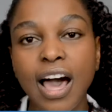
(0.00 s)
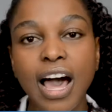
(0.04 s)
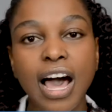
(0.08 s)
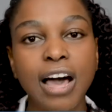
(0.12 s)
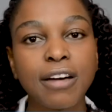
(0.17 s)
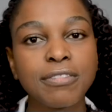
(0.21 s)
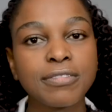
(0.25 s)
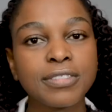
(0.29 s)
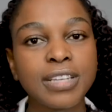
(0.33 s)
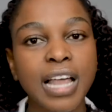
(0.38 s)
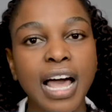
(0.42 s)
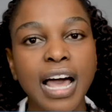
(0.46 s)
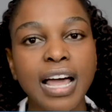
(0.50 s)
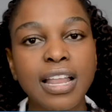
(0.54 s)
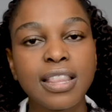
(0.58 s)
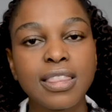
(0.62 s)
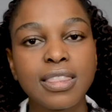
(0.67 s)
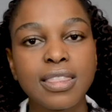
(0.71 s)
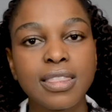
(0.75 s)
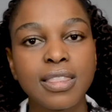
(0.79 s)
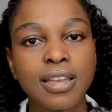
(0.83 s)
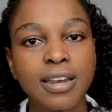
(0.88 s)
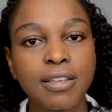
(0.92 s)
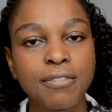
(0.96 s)
I've
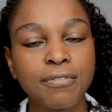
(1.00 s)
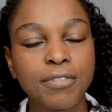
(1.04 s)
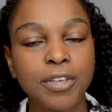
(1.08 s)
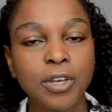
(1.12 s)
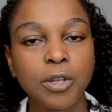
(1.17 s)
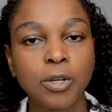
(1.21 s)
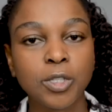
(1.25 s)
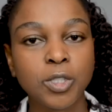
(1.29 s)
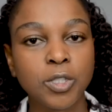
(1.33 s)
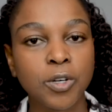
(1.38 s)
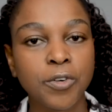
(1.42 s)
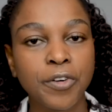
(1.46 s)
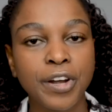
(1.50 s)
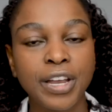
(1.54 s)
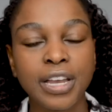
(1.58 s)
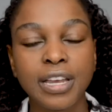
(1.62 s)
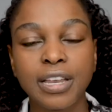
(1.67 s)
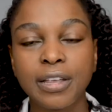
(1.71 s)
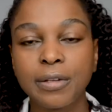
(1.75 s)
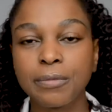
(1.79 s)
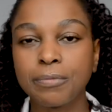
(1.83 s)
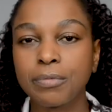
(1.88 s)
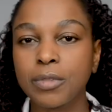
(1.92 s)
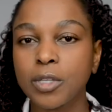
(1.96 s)
done three videos
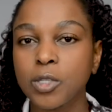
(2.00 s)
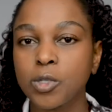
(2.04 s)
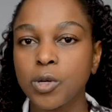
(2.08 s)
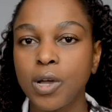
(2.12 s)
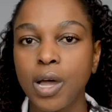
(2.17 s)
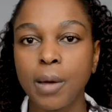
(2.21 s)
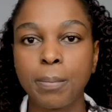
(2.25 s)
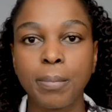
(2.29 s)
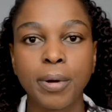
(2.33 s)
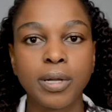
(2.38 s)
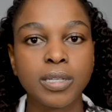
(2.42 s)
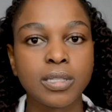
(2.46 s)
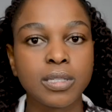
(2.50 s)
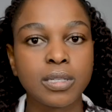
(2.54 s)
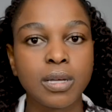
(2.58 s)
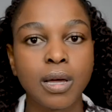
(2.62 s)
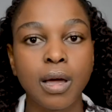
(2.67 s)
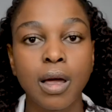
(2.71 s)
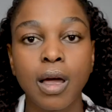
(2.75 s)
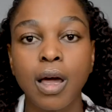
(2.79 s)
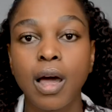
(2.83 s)
already, talk about